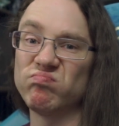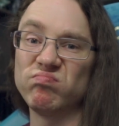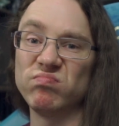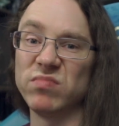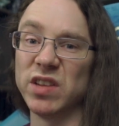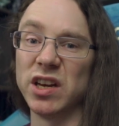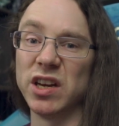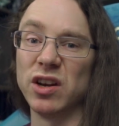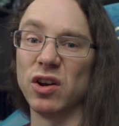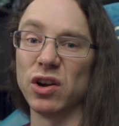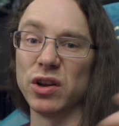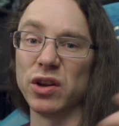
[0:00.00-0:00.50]

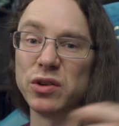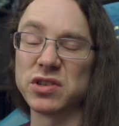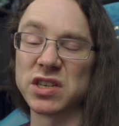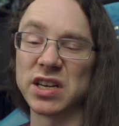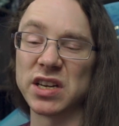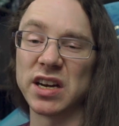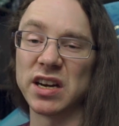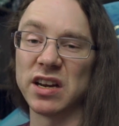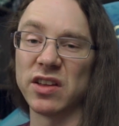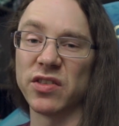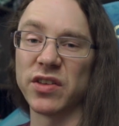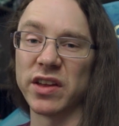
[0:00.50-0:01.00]
you're not losing
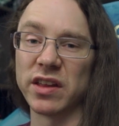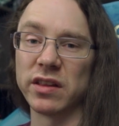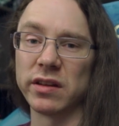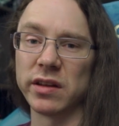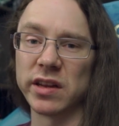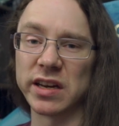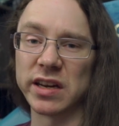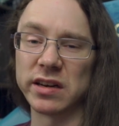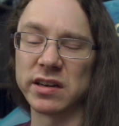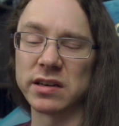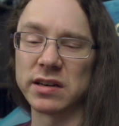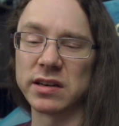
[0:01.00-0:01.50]
anything that
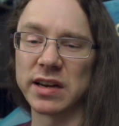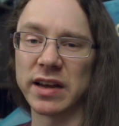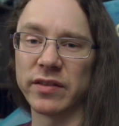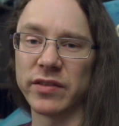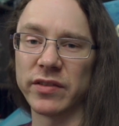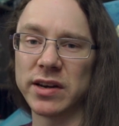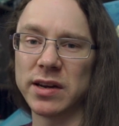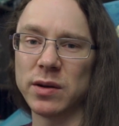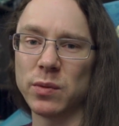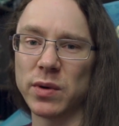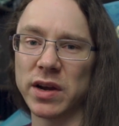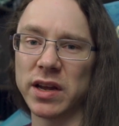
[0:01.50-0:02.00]
you didn't have
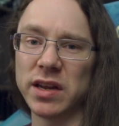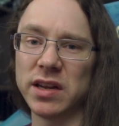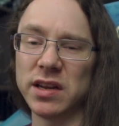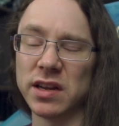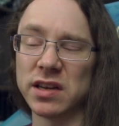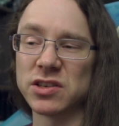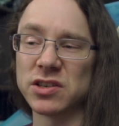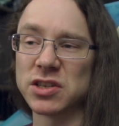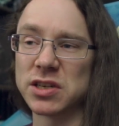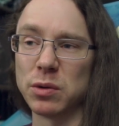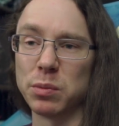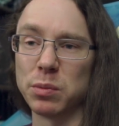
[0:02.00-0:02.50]
anyway. You
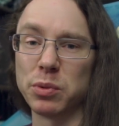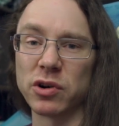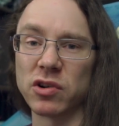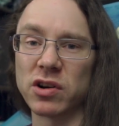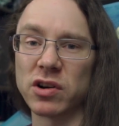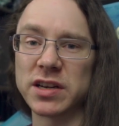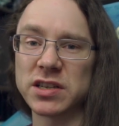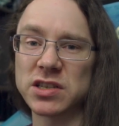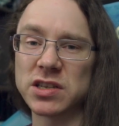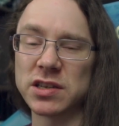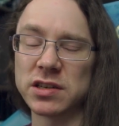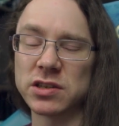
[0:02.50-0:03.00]
can still
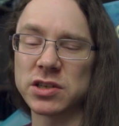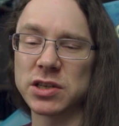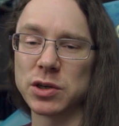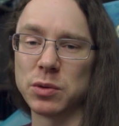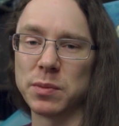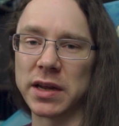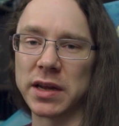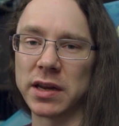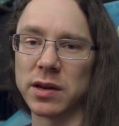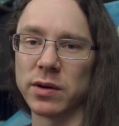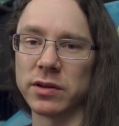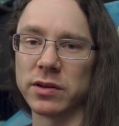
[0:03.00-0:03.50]
progress, you can still
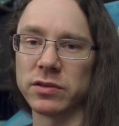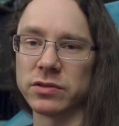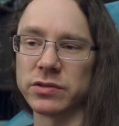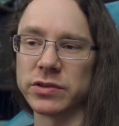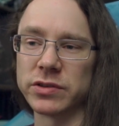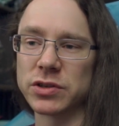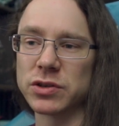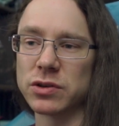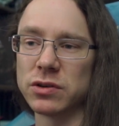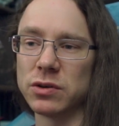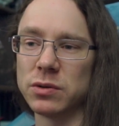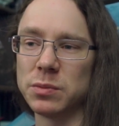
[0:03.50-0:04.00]
make your way through the
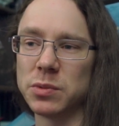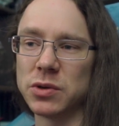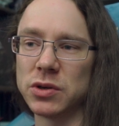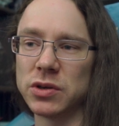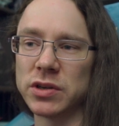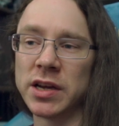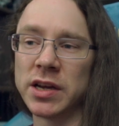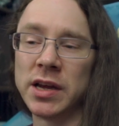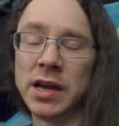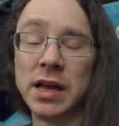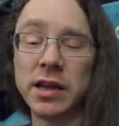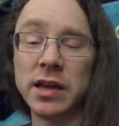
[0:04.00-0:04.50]

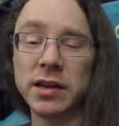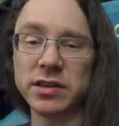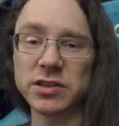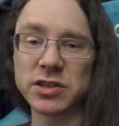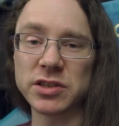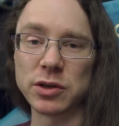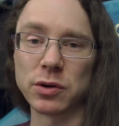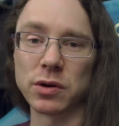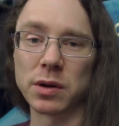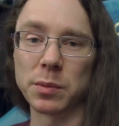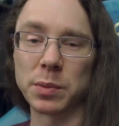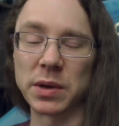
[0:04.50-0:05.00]
scoreboard, you can
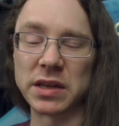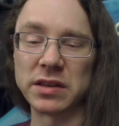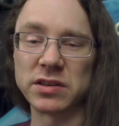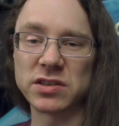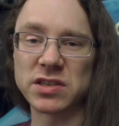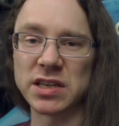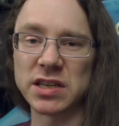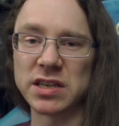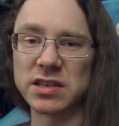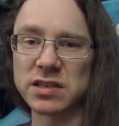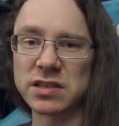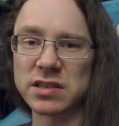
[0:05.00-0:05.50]
still complete the
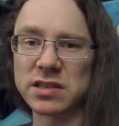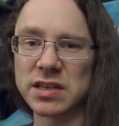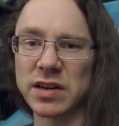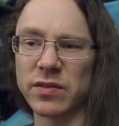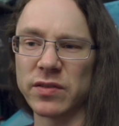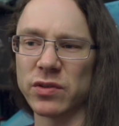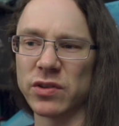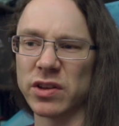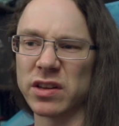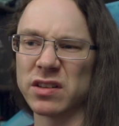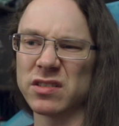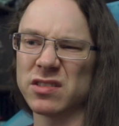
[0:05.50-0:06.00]
seasons and
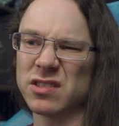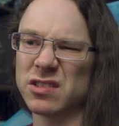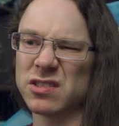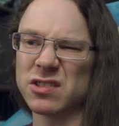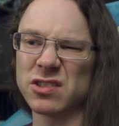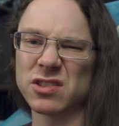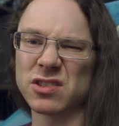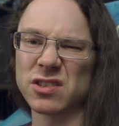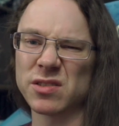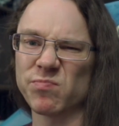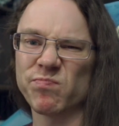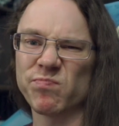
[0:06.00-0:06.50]
everything. There's
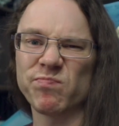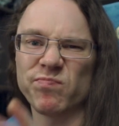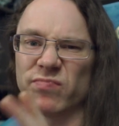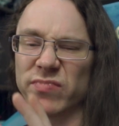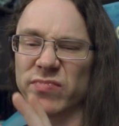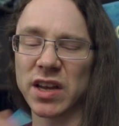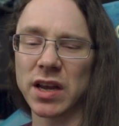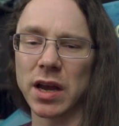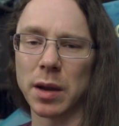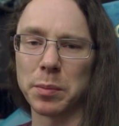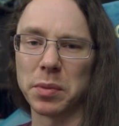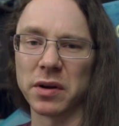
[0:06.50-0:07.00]
just
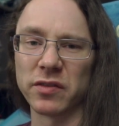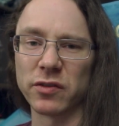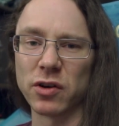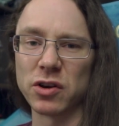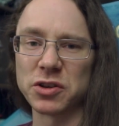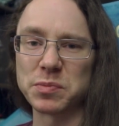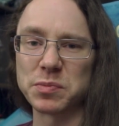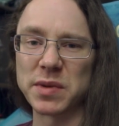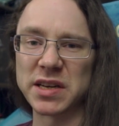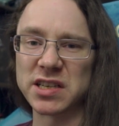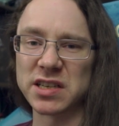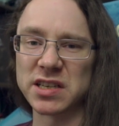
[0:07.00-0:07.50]
a couple of
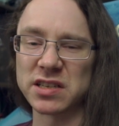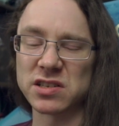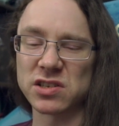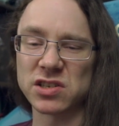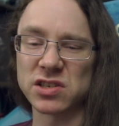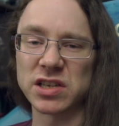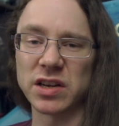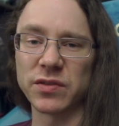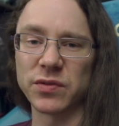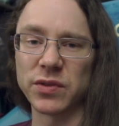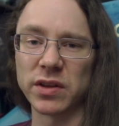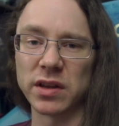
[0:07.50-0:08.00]
cosmetics and
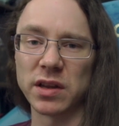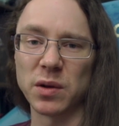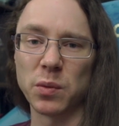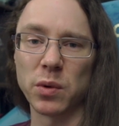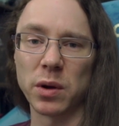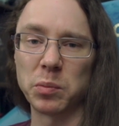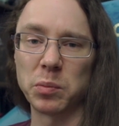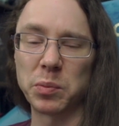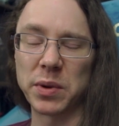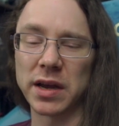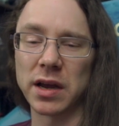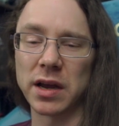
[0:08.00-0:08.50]
stuff that you
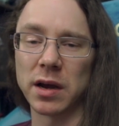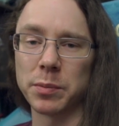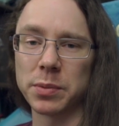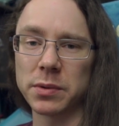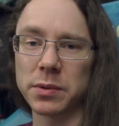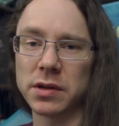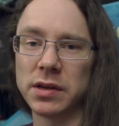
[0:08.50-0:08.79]
won't pick up